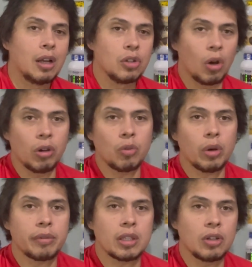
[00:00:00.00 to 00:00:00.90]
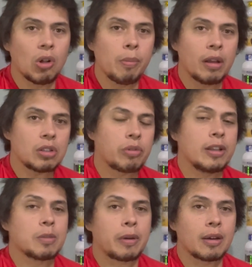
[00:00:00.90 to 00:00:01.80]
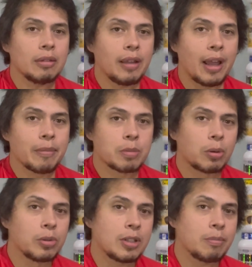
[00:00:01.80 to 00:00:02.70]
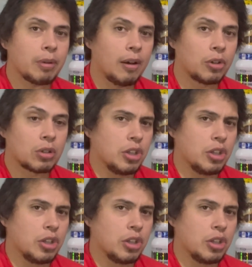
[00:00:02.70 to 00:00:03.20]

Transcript: Knowing what we know about Transparent Labs protein powder,